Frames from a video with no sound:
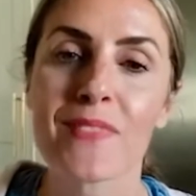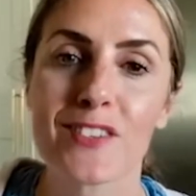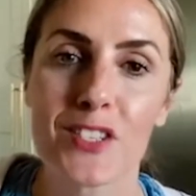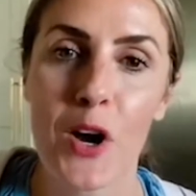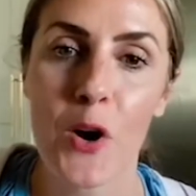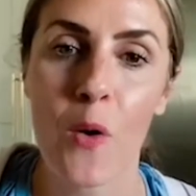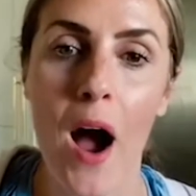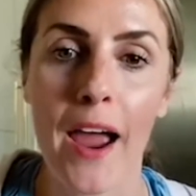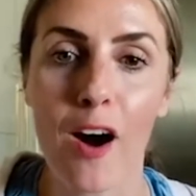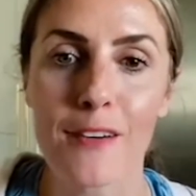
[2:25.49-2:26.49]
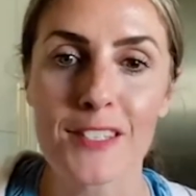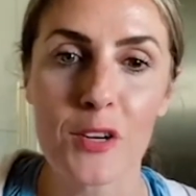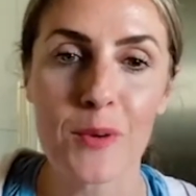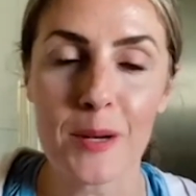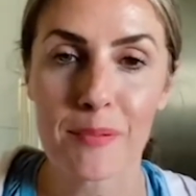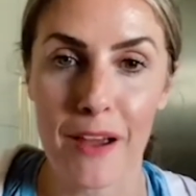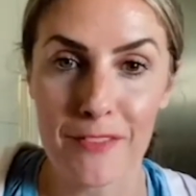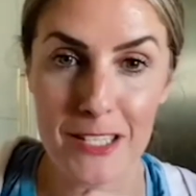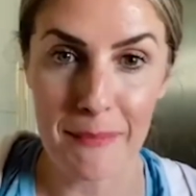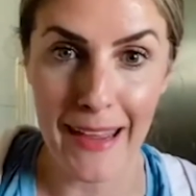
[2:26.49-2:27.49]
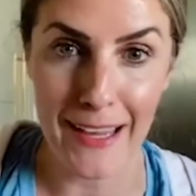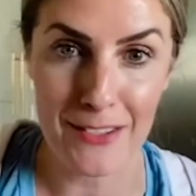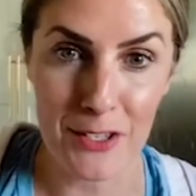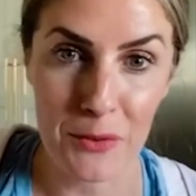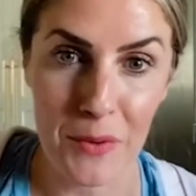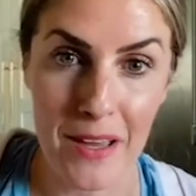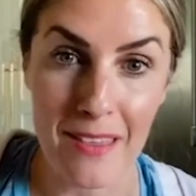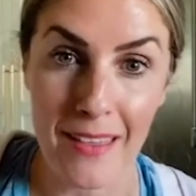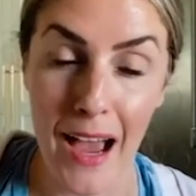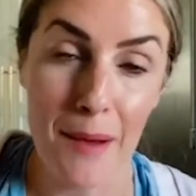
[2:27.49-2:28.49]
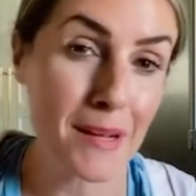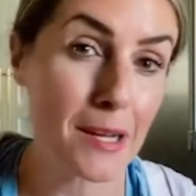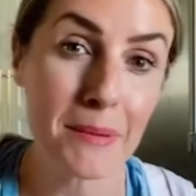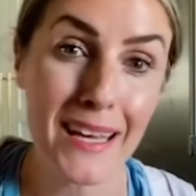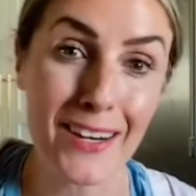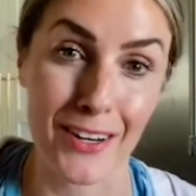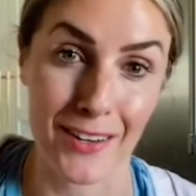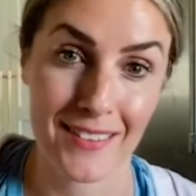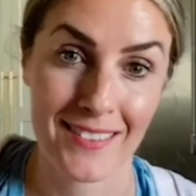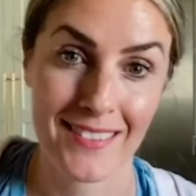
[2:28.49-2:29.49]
So I also want to preface my answer with, I'm not a beginner.